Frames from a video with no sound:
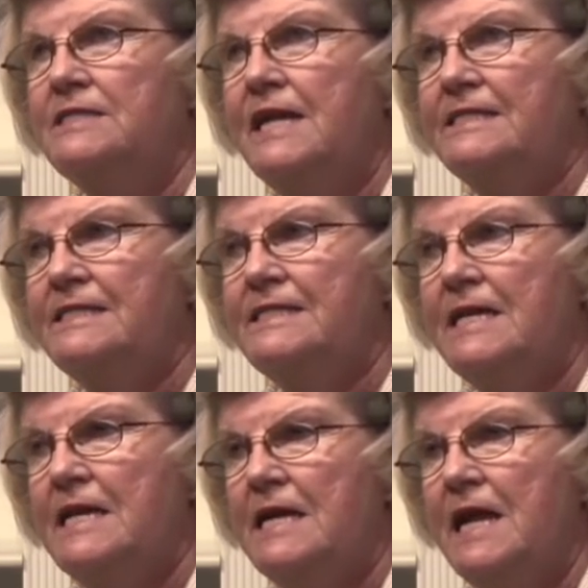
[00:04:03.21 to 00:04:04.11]

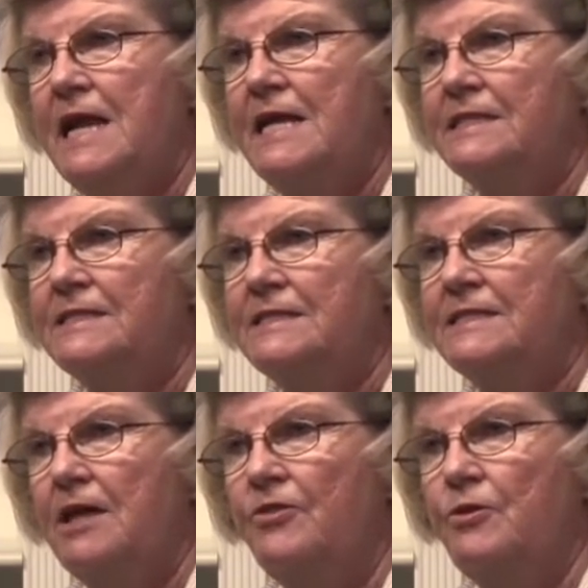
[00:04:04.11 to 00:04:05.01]
nesting in
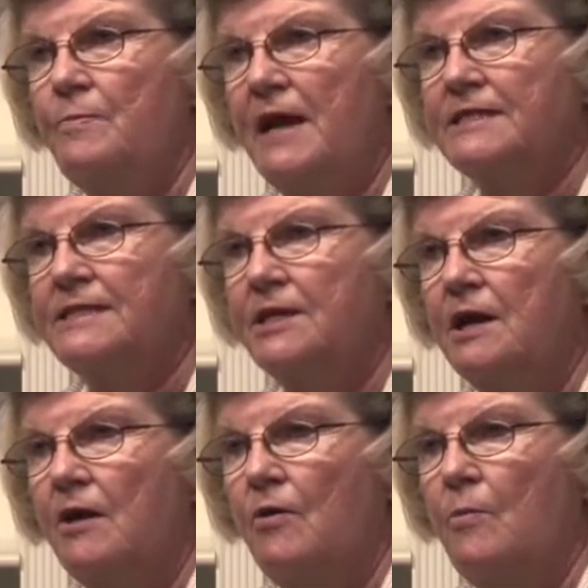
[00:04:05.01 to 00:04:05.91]
southern
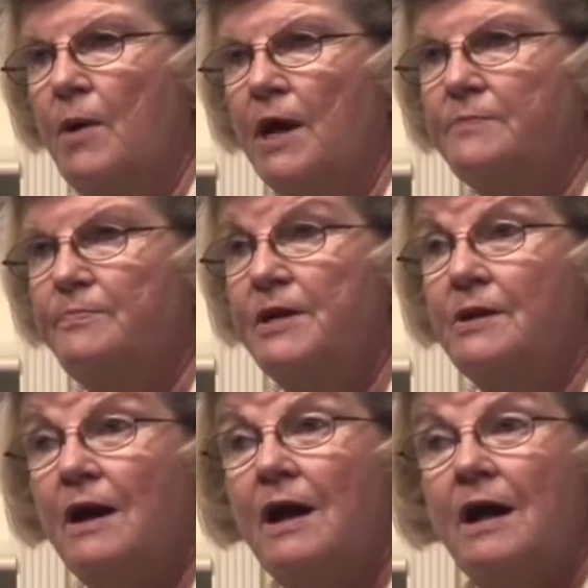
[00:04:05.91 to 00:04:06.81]
Mexico, but
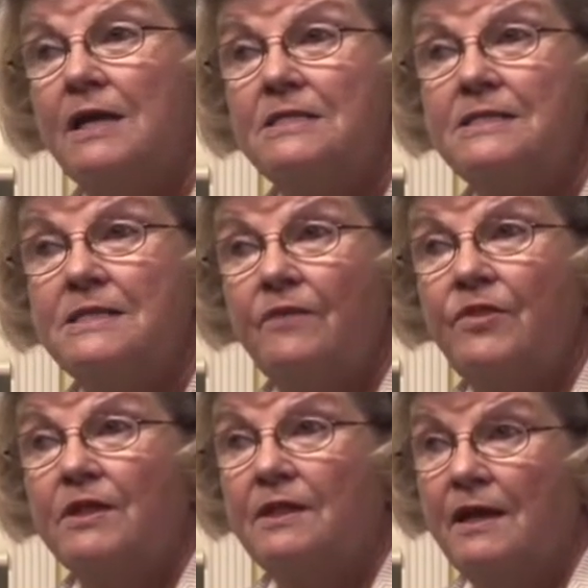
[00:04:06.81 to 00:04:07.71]
because of
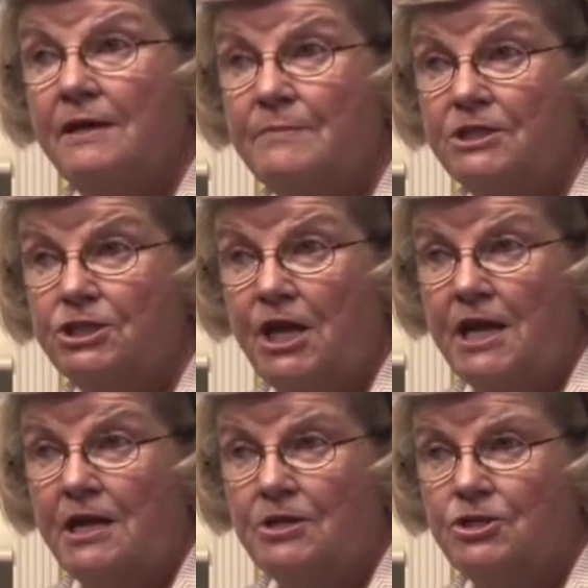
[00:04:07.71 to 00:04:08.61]
the climate
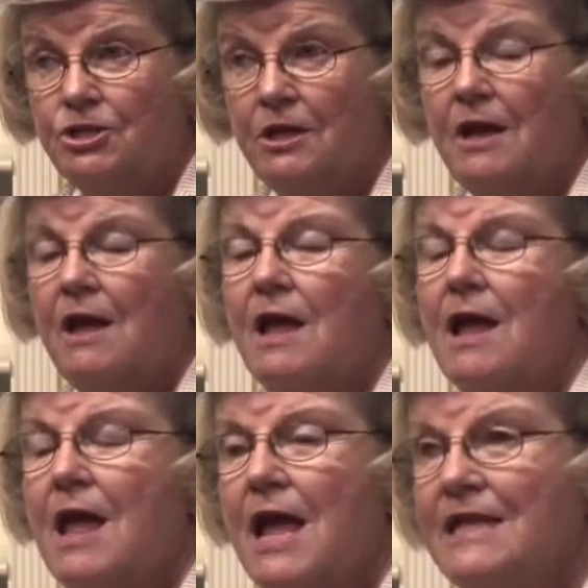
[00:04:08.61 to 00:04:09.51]
change,
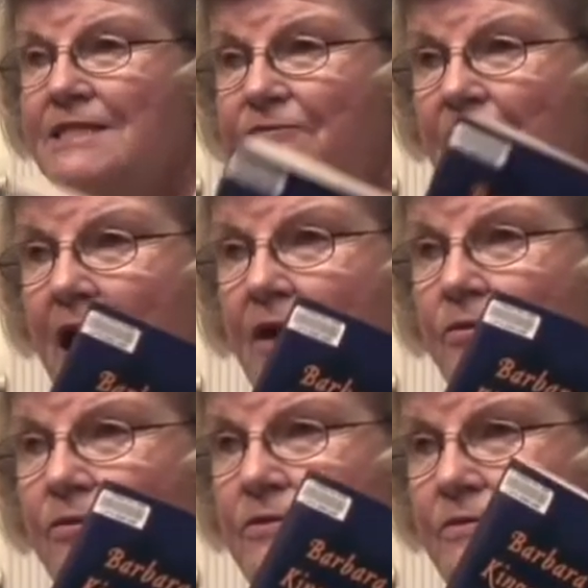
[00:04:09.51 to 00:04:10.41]
has
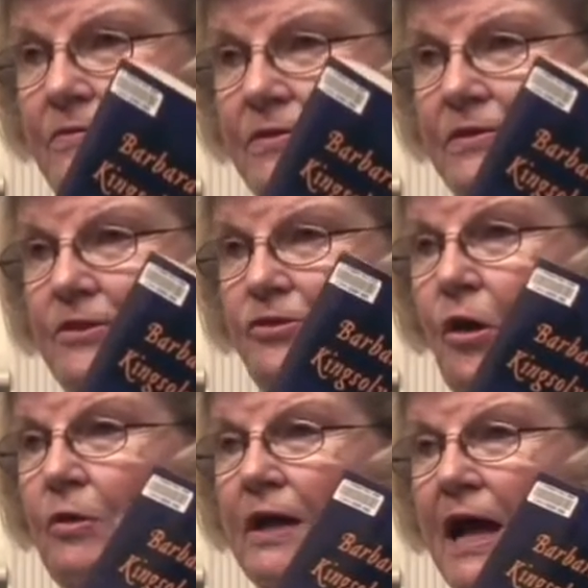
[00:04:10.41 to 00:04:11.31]
found this
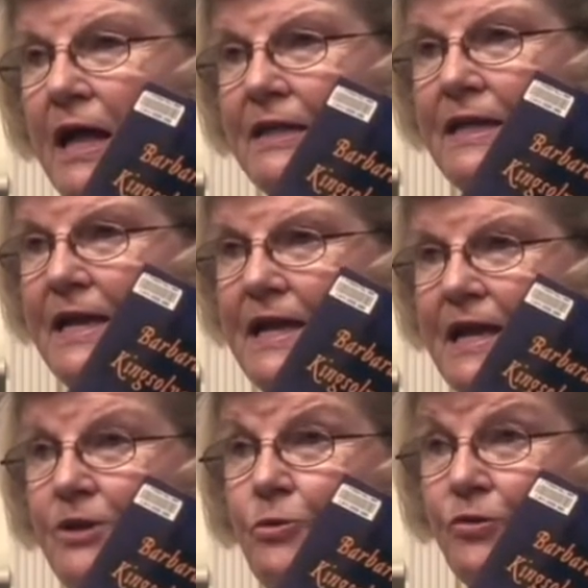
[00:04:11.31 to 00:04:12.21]
whole colony
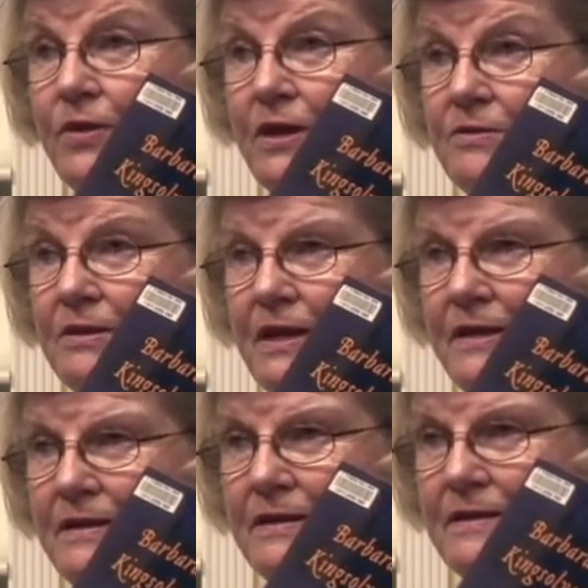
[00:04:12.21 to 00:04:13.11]
in North
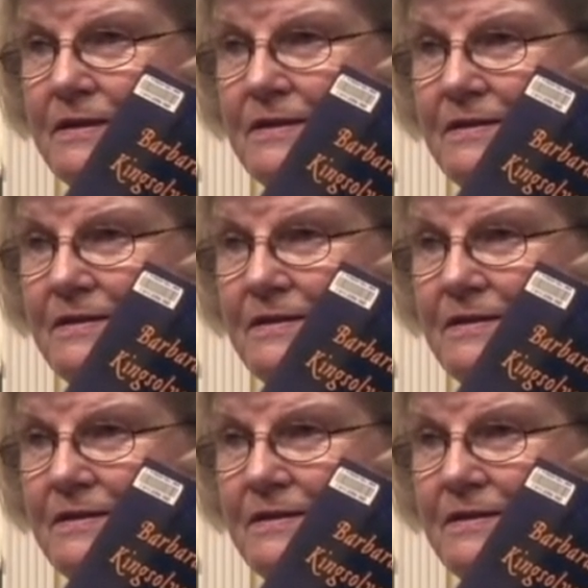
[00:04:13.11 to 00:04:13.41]
Carolina.